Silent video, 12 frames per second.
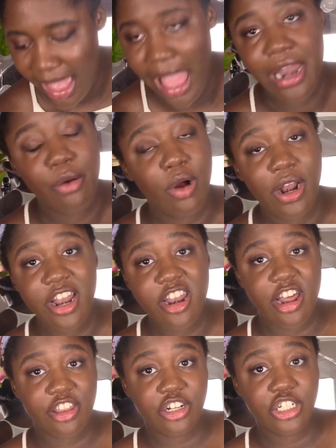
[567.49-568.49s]
And I wanted
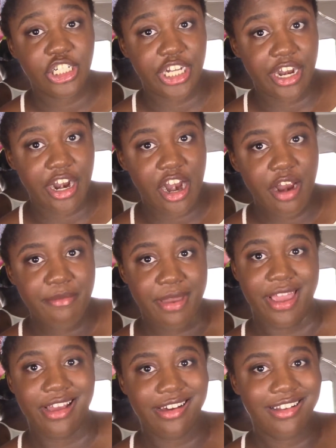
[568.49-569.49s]
another sheer
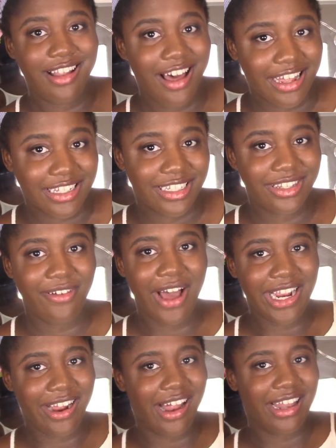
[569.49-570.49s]
pink gloss, so
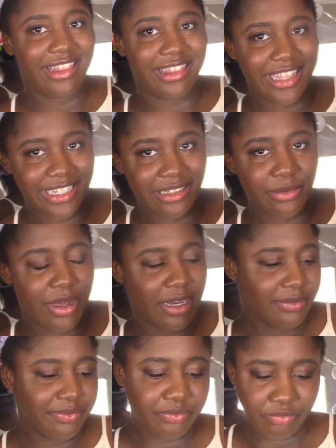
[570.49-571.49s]
I got this
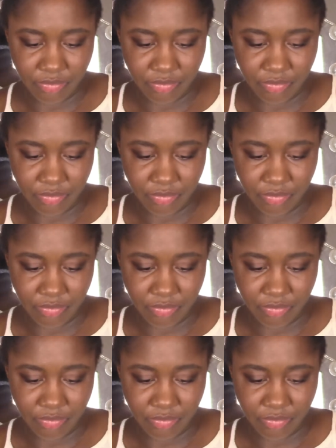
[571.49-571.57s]
one.